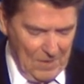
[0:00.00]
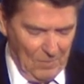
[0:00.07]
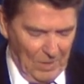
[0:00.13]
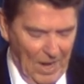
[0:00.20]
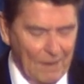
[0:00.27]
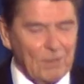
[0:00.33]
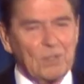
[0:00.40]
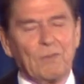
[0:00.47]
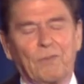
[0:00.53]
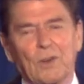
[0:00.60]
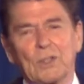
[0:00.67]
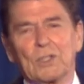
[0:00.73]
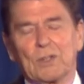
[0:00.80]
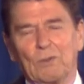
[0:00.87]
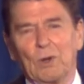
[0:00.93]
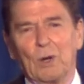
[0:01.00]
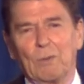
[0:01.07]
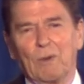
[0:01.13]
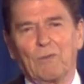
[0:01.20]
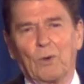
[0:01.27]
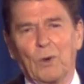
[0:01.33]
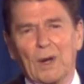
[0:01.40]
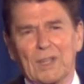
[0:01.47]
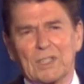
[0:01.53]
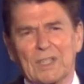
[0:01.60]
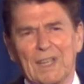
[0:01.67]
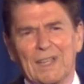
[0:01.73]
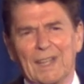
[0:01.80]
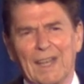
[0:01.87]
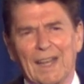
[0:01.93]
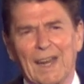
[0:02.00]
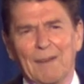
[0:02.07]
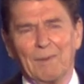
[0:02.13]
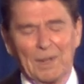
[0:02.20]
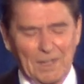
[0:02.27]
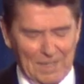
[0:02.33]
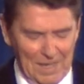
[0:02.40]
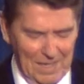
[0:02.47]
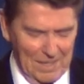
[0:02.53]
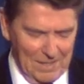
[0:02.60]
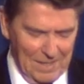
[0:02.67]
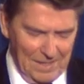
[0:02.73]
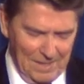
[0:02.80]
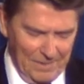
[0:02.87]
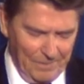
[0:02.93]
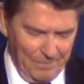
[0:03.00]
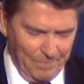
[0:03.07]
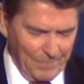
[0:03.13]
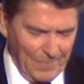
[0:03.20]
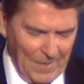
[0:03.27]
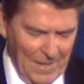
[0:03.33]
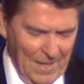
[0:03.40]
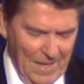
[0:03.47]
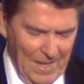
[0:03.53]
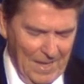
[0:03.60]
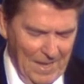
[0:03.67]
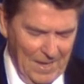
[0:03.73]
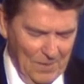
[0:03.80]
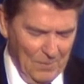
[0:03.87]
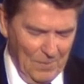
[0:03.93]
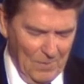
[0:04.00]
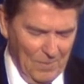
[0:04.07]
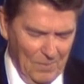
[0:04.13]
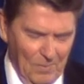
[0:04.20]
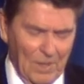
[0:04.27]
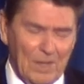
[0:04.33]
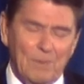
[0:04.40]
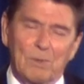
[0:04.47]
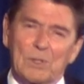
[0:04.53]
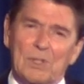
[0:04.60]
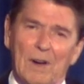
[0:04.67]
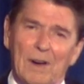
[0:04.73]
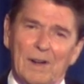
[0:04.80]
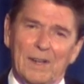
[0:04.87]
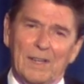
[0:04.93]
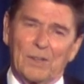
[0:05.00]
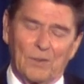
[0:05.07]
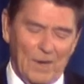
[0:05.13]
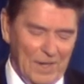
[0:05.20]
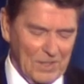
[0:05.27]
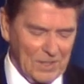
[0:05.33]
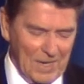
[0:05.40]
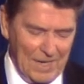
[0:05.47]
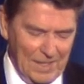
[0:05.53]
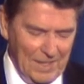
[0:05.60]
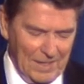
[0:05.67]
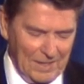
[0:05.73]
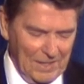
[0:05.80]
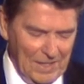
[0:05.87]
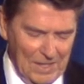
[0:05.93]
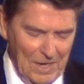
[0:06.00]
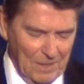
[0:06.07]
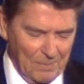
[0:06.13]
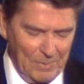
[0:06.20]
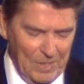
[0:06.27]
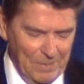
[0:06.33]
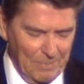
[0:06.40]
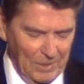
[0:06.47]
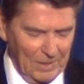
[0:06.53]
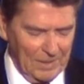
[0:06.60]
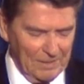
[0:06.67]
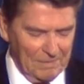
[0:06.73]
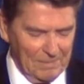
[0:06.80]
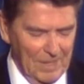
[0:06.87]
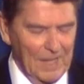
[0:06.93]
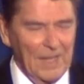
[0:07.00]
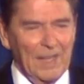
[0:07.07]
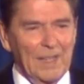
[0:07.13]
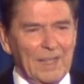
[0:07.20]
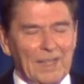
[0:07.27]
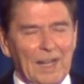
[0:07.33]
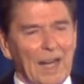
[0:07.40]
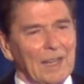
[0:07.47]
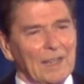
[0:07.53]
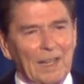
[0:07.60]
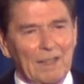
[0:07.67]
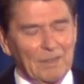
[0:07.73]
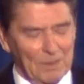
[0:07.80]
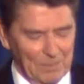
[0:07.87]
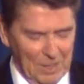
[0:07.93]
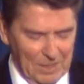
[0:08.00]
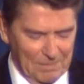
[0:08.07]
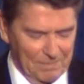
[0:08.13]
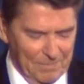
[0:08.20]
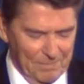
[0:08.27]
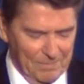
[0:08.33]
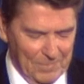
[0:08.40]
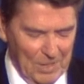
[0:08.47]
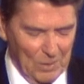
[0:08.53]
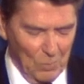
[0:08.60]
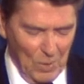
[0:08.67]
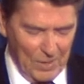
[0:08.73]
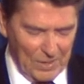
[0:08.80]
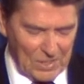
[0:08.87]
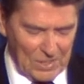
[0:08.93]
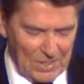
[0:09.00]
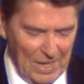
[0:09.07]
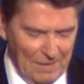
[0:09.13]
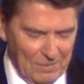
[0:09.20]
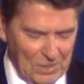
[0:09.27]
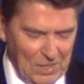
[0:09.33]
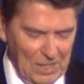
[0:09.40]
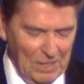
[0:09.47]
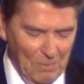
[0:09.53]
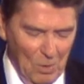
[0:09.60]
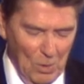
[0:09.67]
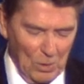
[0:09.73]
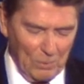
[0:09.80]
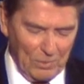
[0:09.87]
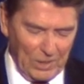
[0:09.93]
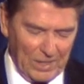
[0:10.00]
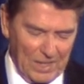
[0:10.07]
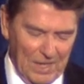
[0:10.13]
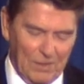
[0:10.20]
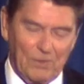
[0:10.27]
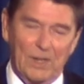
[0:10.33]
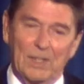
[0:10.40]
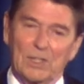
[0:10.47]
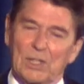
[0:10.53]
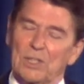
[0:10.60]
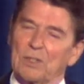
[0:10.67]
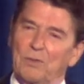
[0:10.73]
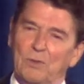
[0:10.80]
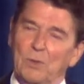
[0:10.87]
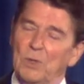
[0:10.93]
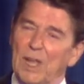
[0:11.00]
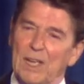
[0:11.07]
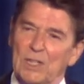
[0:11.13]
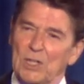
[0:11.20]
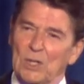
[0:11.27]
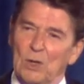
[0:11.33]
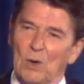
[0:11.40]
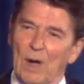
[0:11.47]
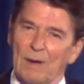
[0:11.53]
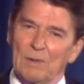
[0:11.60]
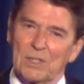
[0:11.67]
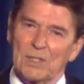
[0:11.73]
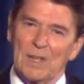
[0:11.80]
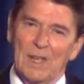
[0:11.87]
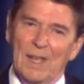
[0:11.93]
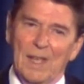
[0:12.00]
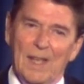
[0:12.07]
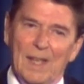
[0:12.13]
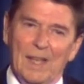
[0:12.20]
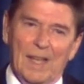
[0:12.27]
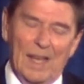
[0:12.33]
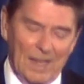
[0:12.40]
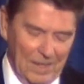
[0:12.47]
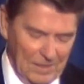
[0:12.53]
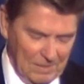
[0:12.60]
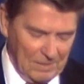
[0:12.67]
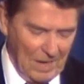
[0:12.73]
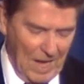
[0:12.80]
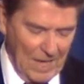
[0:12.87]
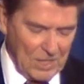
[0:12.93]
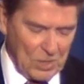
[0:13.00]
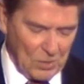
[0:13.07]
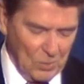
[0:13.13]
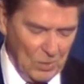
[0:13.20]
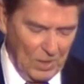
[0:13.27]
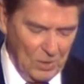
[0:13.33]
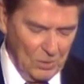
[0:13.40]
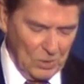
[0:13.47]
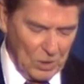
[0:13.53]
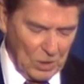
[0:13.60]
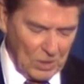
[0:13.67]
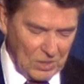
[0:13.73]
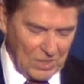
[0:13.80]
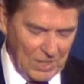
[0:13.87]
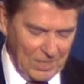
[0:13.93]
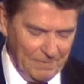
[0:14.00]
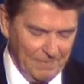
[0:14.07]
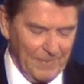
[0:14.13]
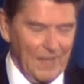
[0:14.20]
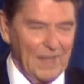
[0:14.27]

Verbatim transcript: Well, I was, first of all, before I say that, I want to tell you that you know, one of the most heartening trends, I think, are the young people, and God love them, they're, they're with us. I've seen them all over the country, and just a few days ago, I was at a high school in New Jersey,